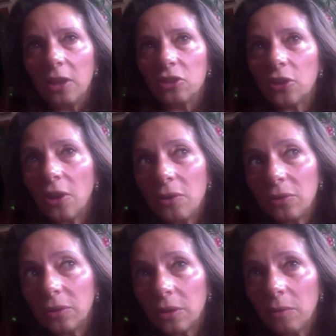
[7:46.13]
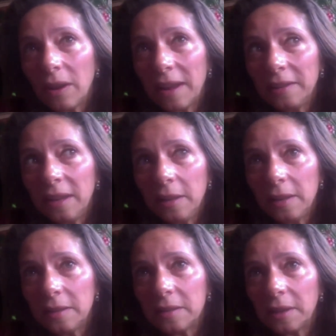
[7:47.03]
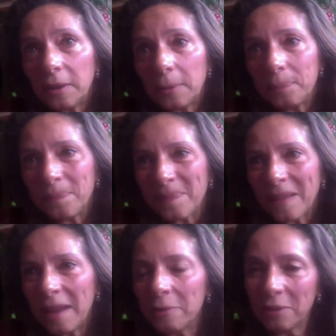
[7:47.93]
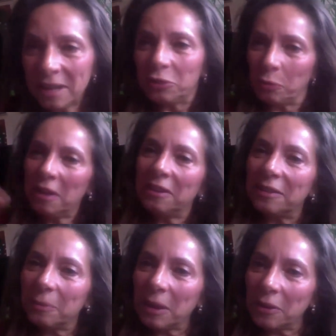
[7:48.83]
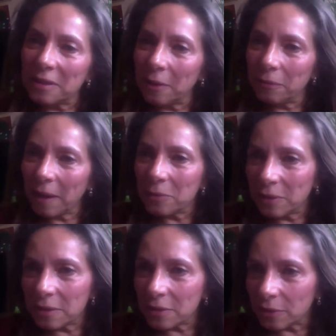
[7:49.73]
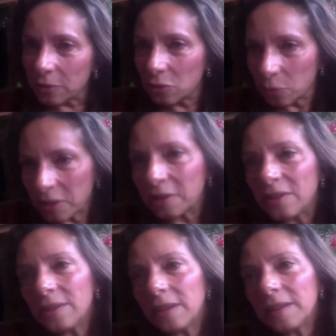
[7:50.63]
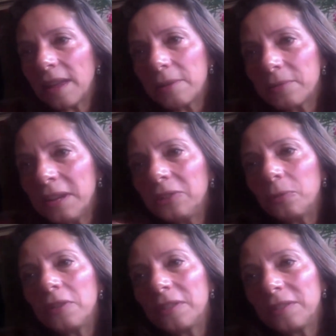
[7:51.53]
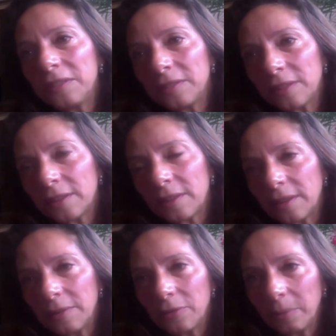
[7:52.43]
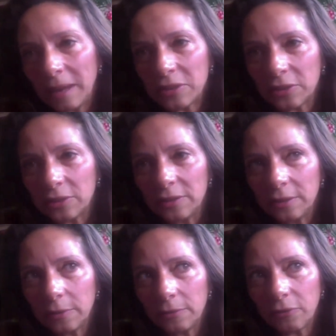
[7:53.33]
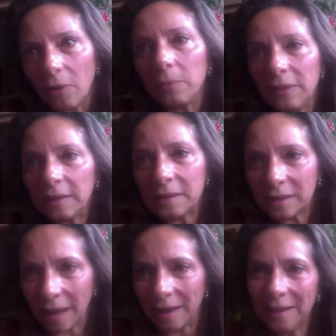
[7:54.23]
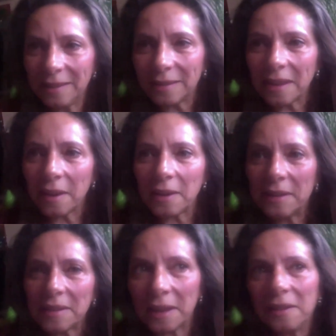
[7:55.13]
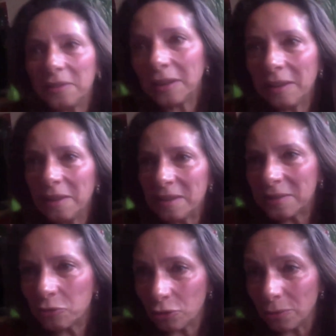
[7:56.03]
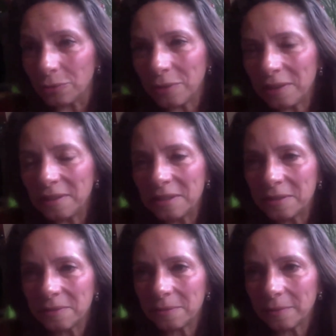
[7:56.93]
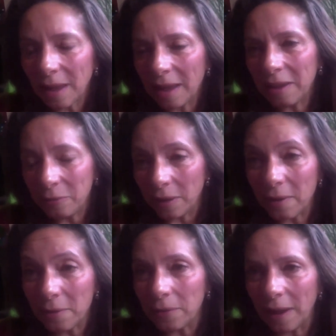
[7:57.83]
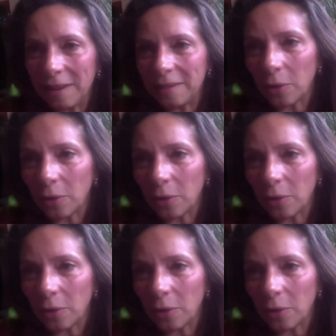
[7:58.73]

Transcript: So what I did is I retweeted, because I found this on Twitter, and I retweeted information from this site, and I said it is true. It is. I can verify it.